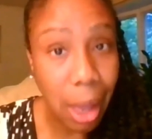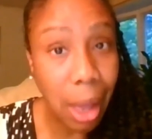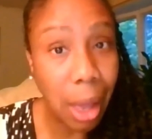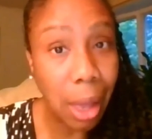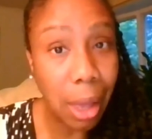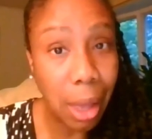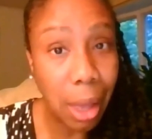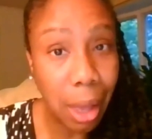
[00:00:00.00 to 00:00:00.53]

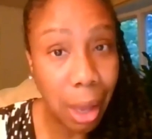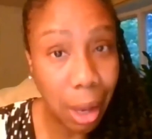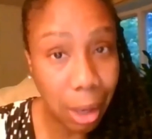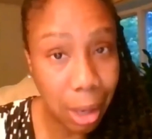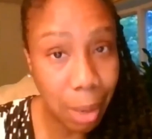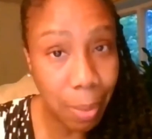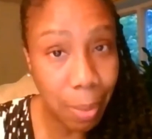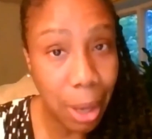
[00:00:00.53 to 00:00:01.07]
uh, uh,
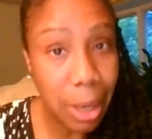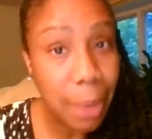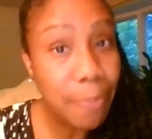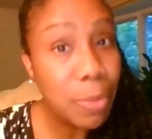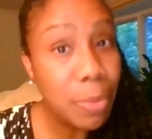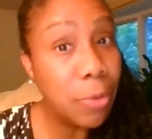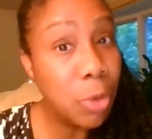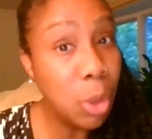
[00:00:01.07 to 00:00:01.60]
come on.
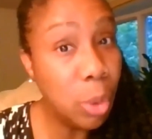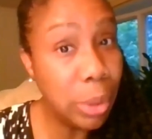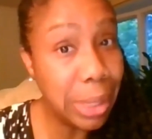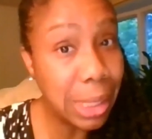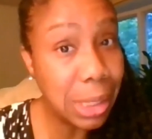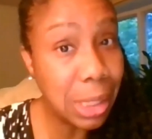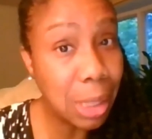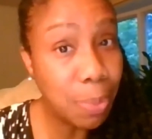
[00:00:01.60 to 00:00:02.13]
If you were
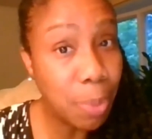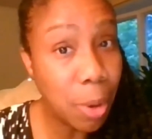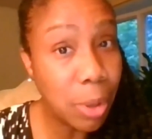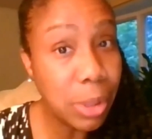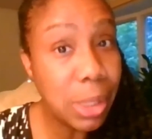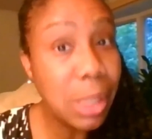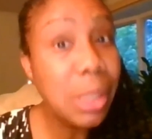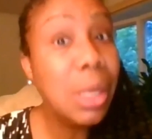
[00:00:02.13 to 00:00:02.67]
the sick
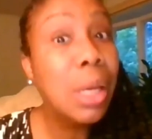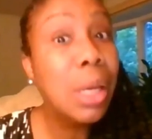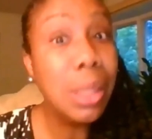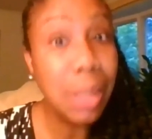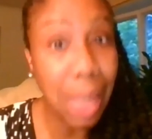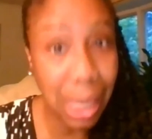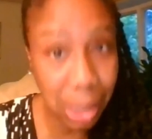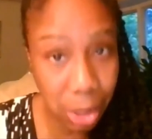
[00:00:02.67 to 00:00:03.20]
person,
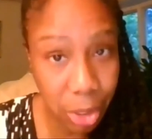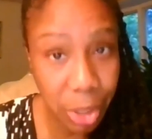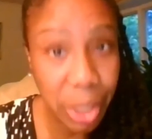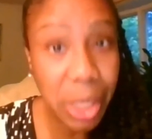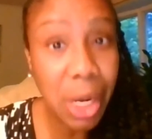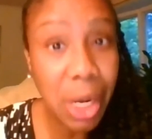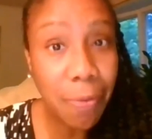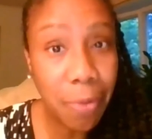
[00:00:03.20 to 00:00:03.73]
that's good
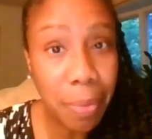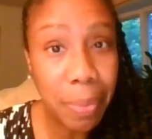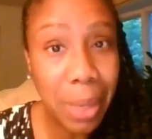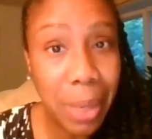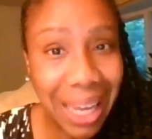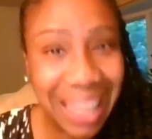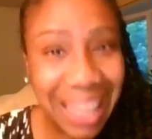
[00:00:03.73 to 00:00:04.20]
enough for me.